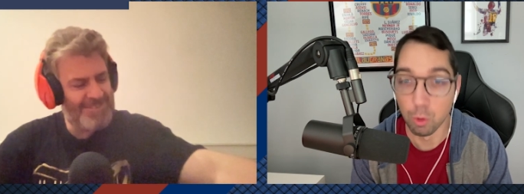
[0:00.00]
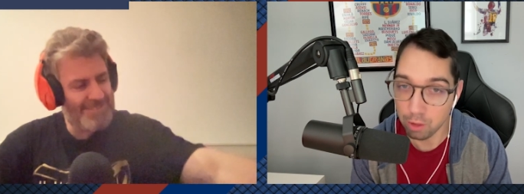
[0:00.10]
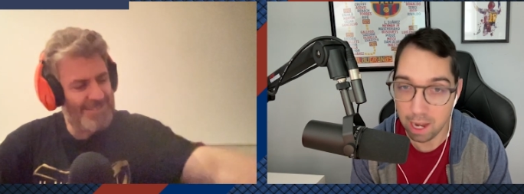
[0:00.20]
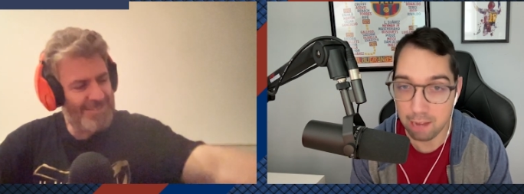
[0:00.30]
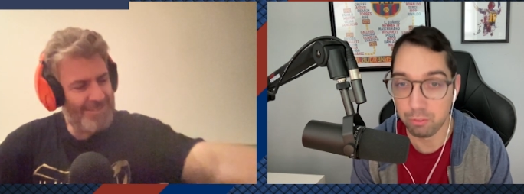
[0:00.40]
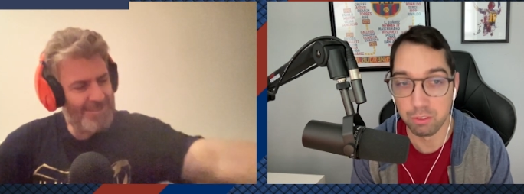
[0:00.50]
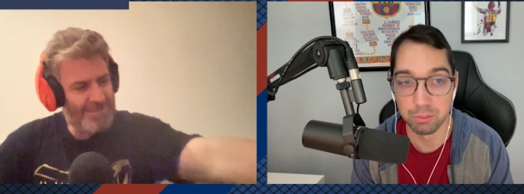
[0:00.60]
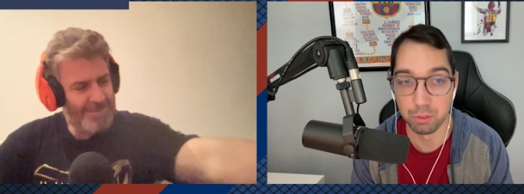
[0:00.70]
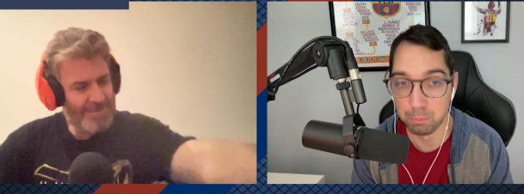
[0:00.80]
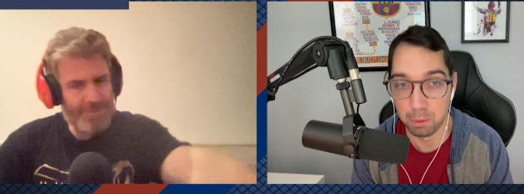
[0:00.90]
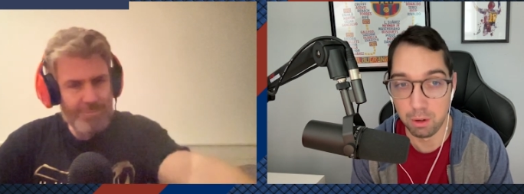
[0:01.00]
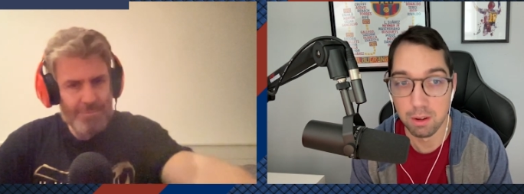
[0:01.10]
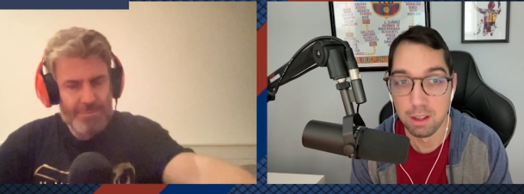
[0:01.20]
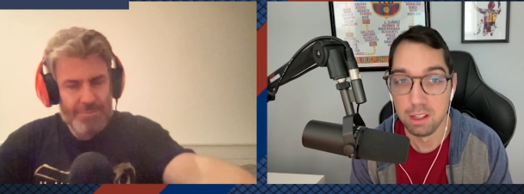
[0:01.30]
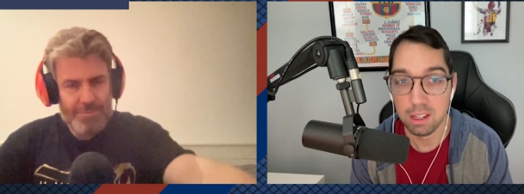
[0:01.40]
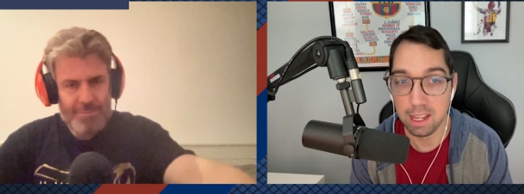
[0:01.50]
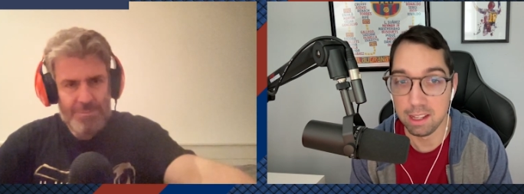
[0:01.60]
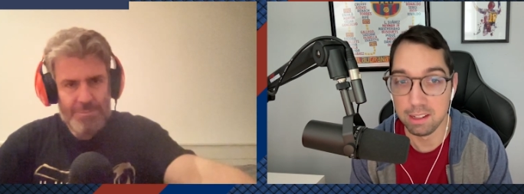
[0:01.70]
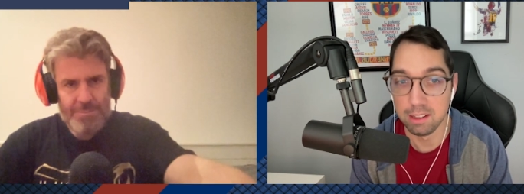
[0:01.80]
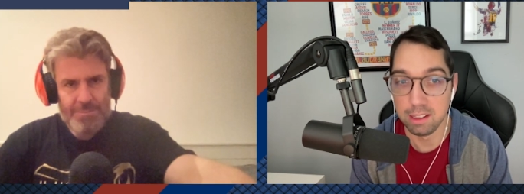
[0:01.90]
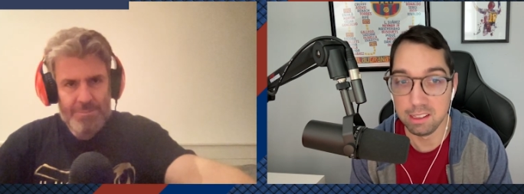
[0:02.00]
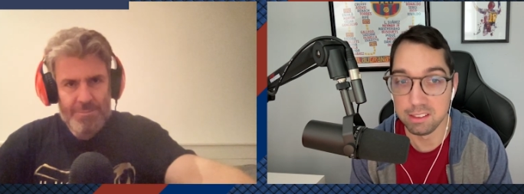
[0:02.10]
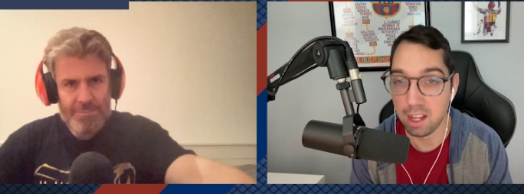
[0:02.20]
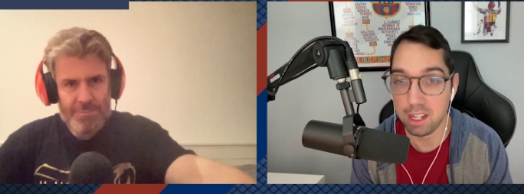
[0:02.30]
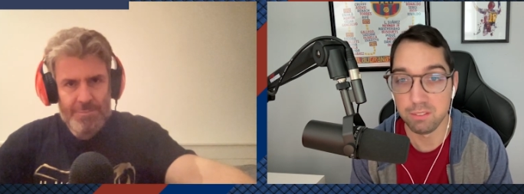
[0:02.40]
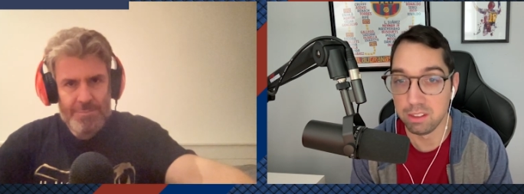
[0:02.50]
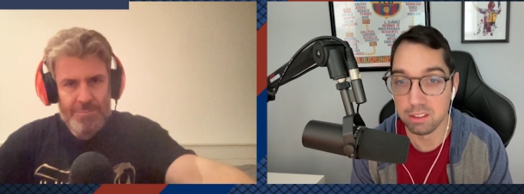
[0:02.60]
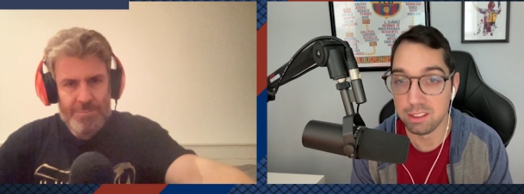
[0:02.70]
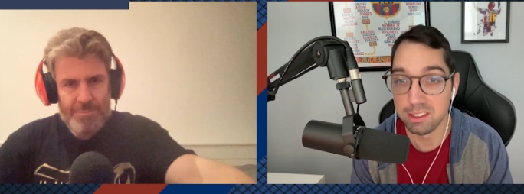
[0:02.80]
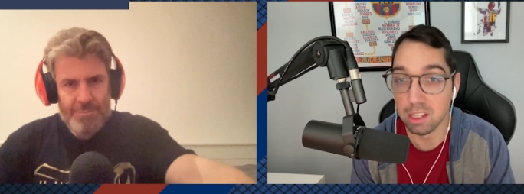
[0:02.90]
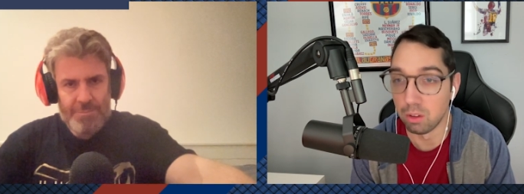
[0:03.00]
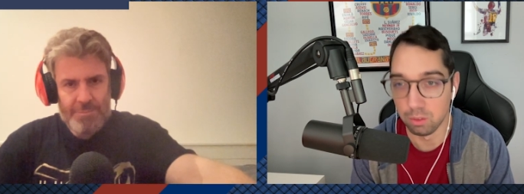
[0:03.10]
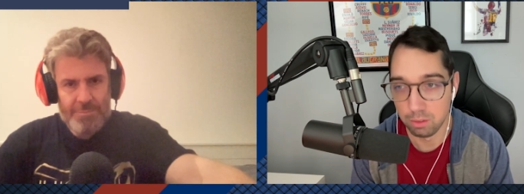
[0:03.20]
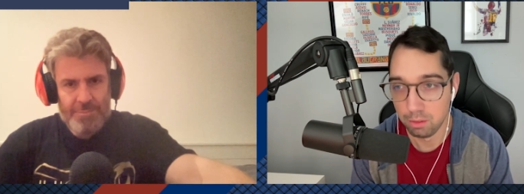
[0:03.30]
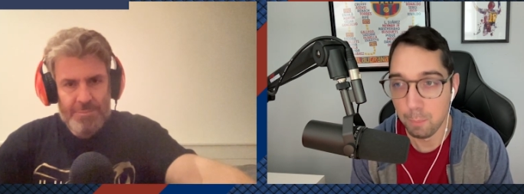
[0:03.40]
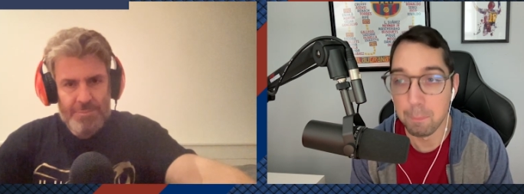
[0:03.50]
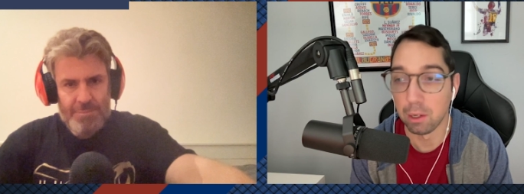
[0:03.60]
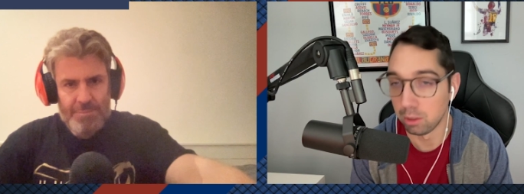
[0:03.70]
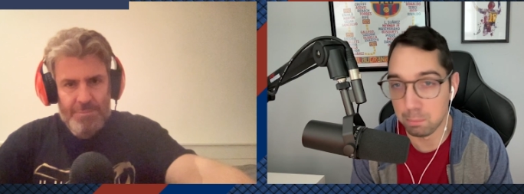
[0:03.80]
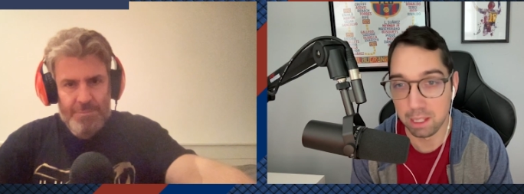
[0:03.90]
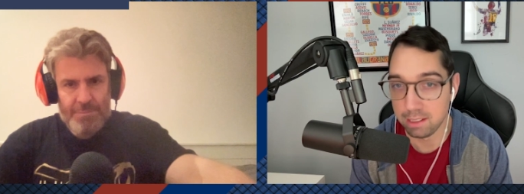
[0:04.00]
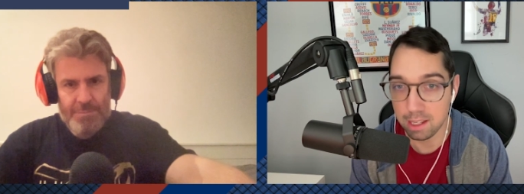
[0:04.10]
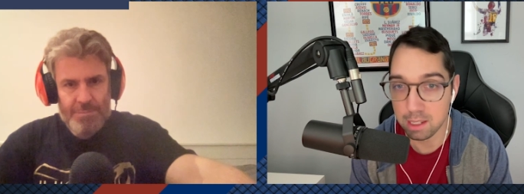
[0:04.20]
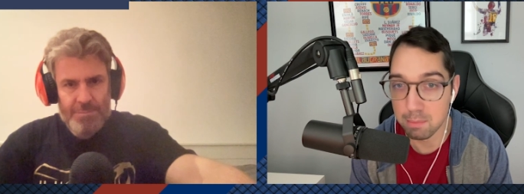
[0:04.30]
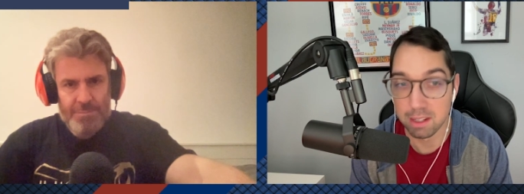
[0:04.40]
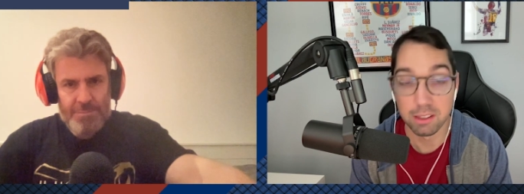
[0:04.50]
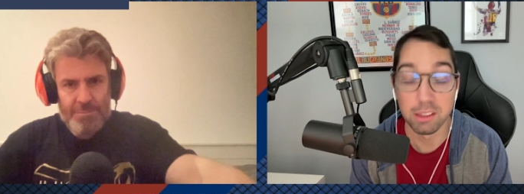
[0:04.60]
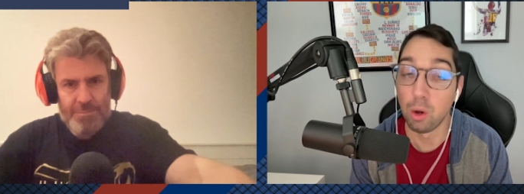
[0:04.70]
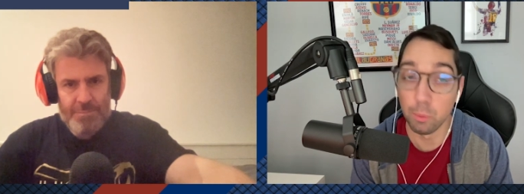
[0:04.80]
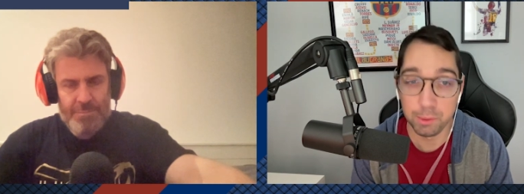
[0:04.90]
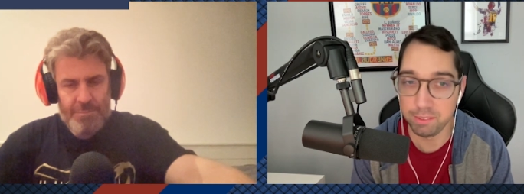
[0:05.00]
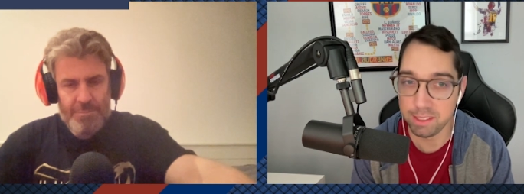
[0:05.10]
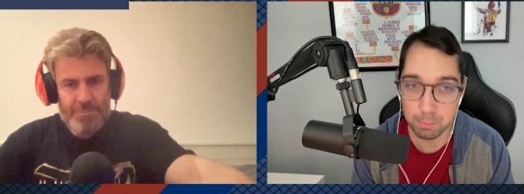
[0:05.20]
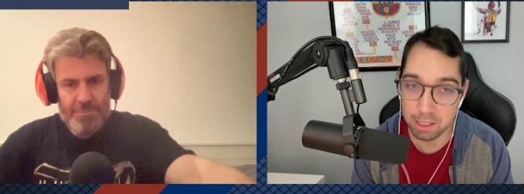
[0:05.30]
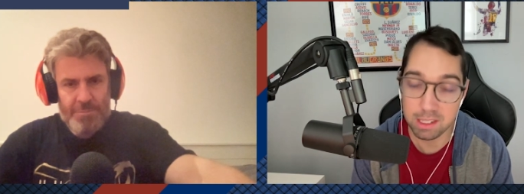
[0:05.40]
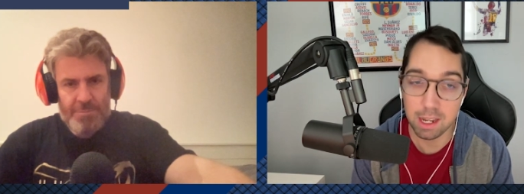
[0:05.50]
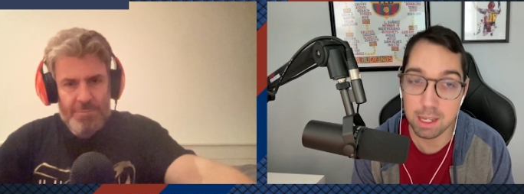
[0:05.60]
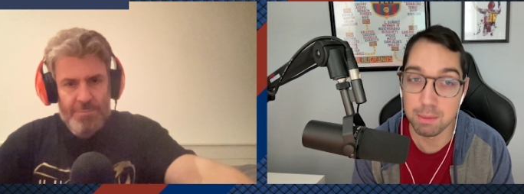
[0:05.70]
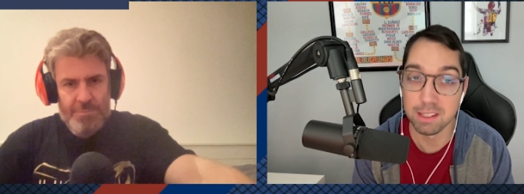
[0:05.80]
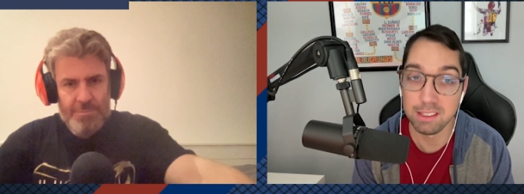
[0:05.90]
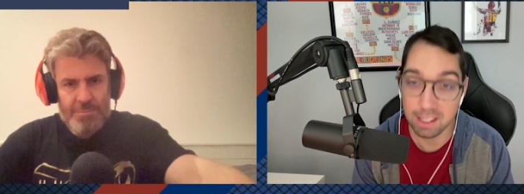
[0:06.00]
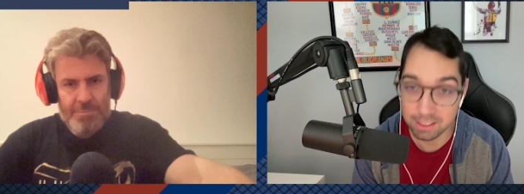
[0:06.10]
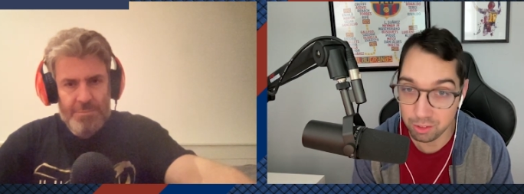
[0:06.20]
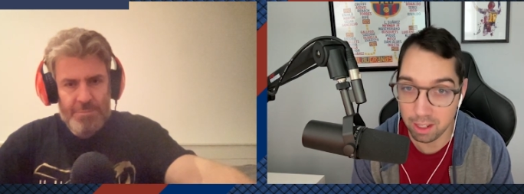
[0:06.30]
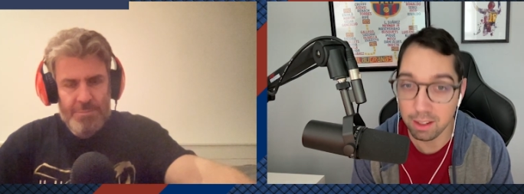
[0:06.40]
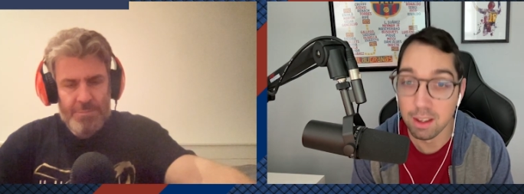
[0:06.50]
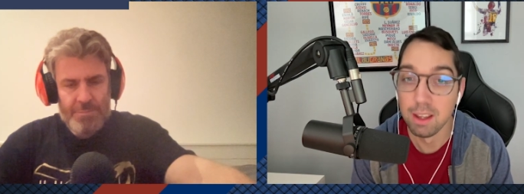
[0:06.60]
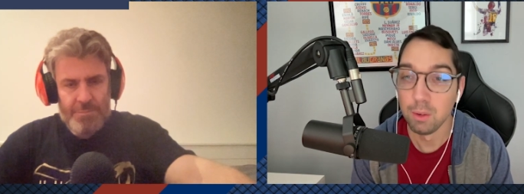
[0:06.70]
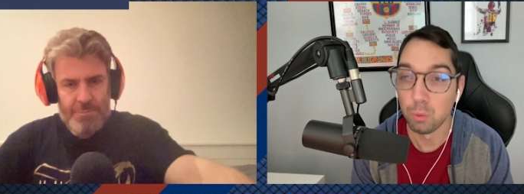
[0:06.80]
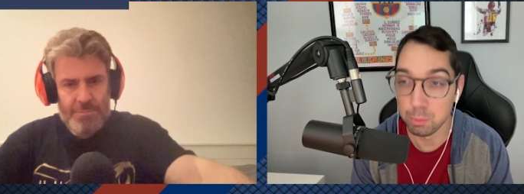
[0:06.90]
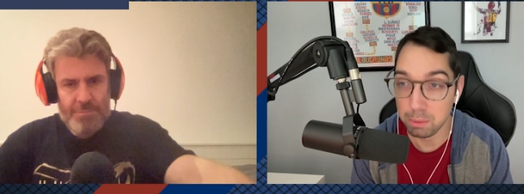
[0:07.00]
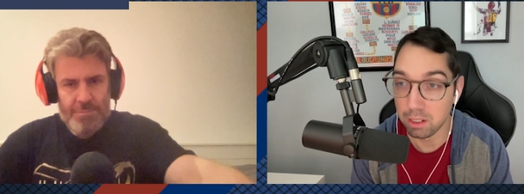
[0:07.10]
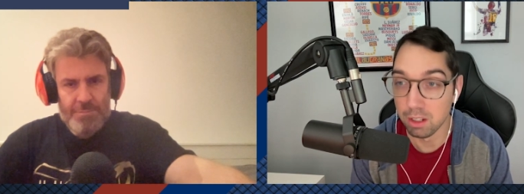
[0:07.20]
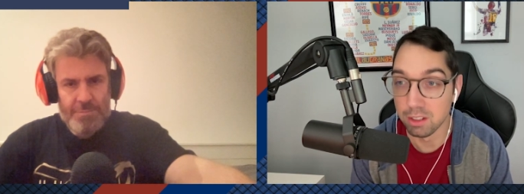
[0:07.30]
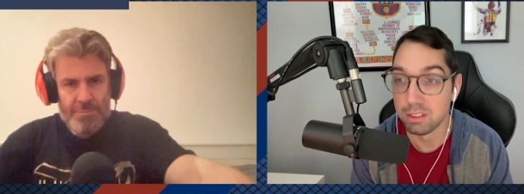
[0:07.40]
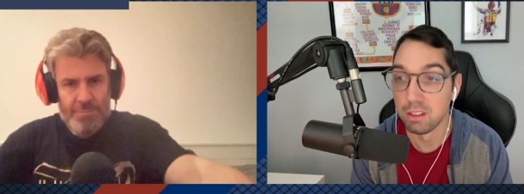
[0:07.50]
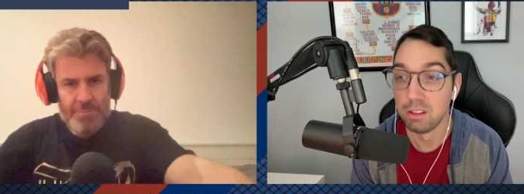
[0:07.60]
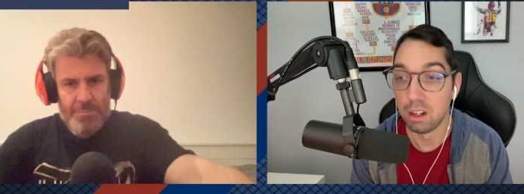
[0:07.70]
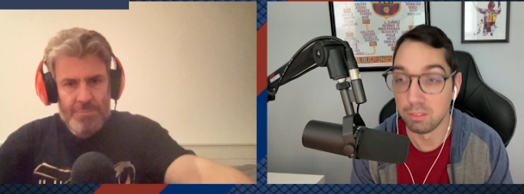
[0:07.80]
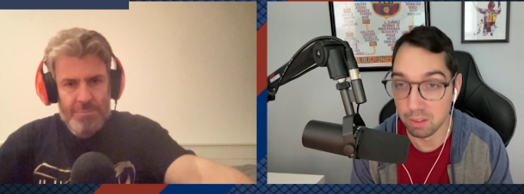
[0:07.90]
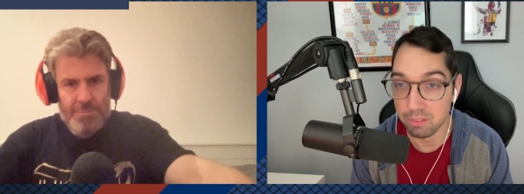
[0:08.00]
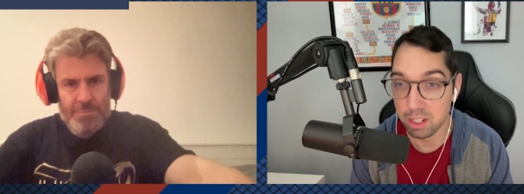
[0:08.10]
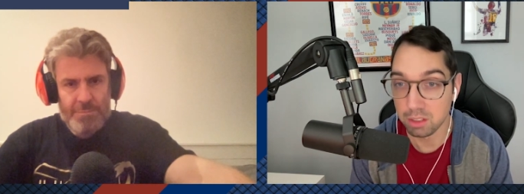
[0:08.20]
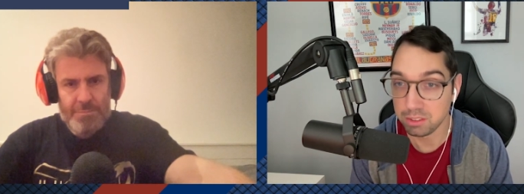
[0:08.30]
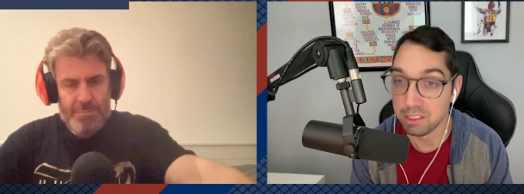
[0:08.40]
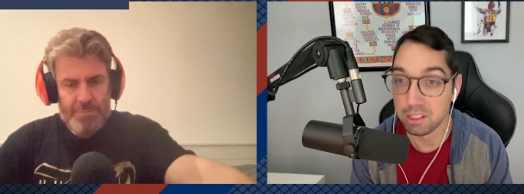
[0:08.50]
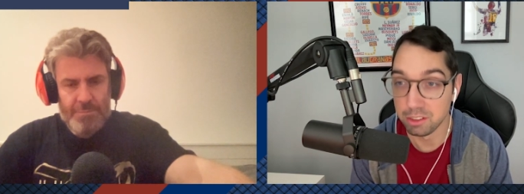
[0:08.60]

Speaker 1: over half of his football, and is not even still barely playing 90 minutes. And the only reason he played 90 minutes yesterday was because of Lewandowski's